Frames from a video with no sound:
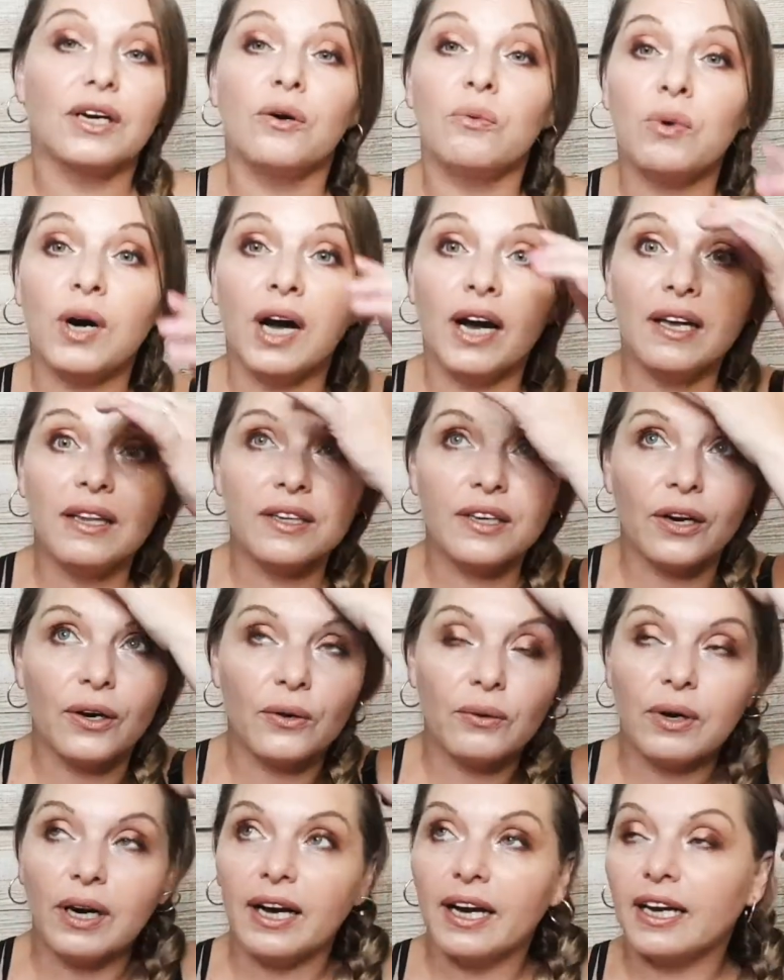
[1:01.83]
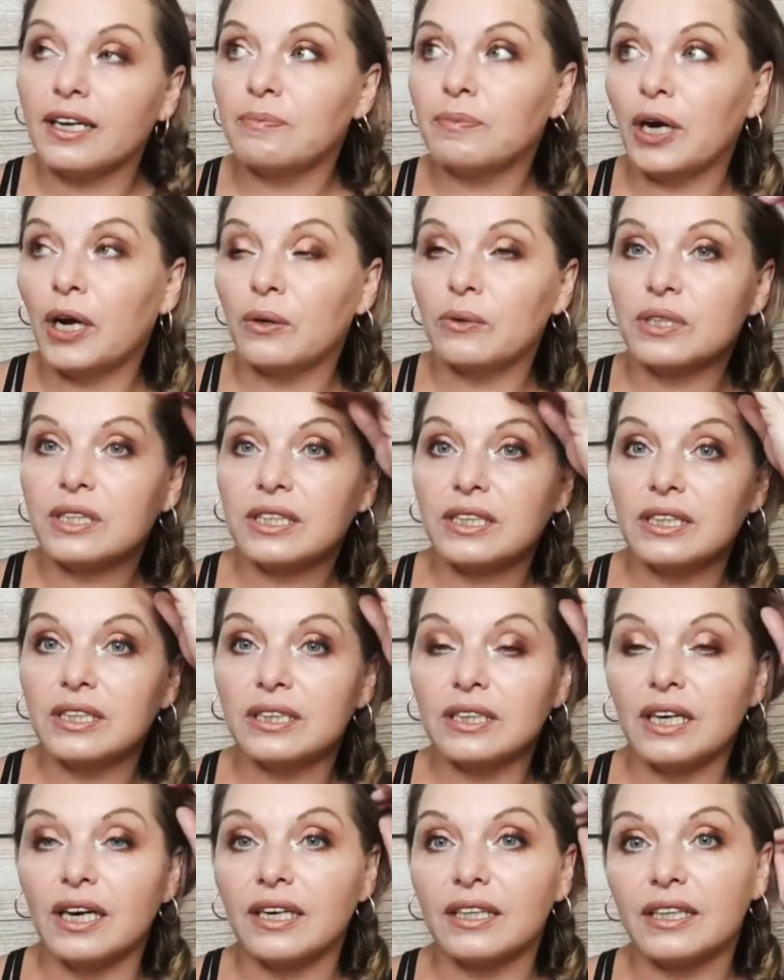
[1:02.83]
a while ago, I had
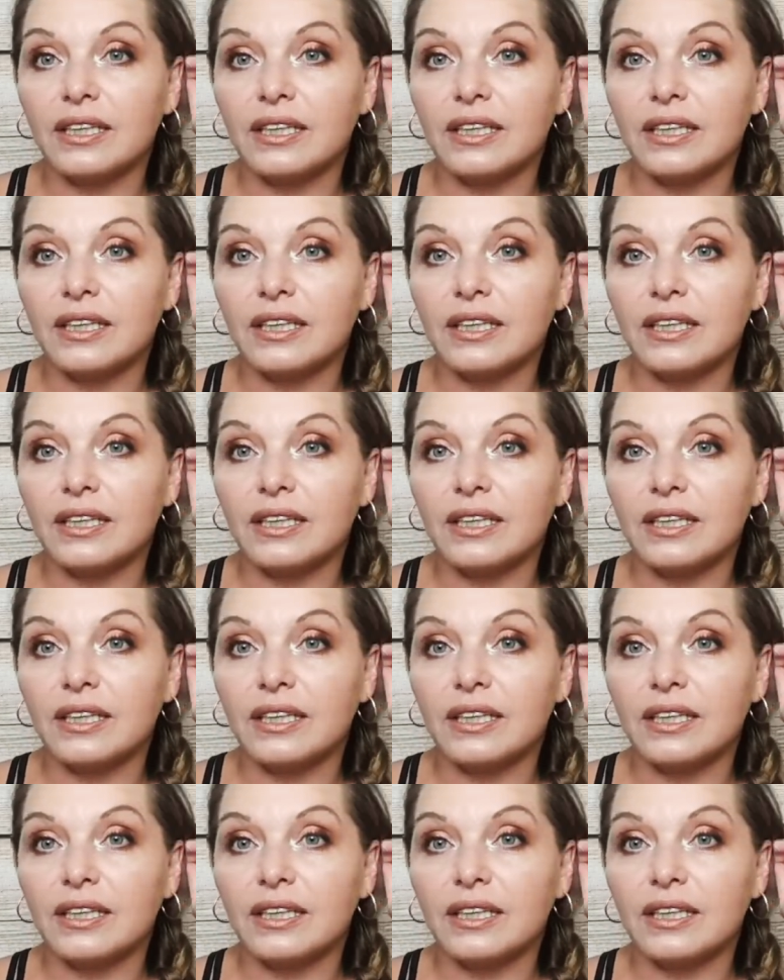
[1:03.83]
posted, I